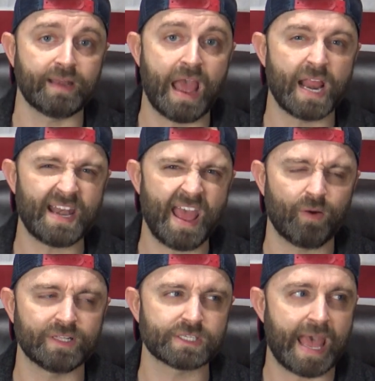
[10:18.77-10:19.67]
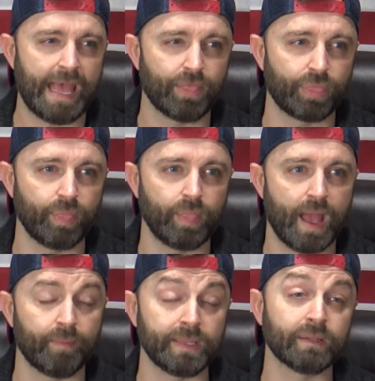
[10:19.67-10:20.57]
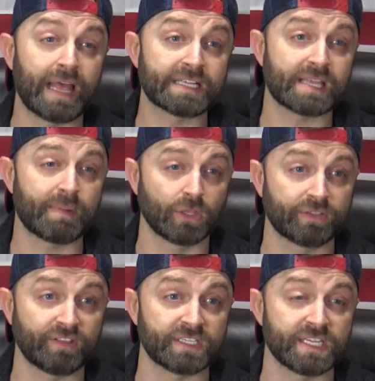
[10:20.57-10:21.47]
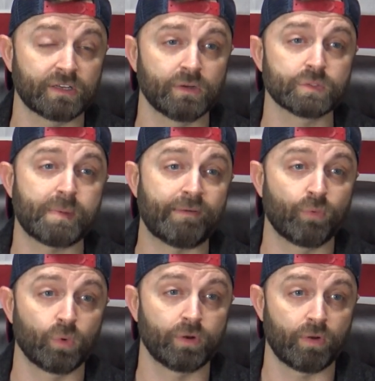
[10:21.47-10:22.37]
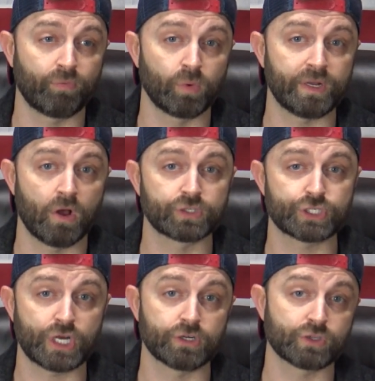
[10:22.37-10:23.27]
Now it's at, I mean, last time I looked at the ticker, it was about $40 a share.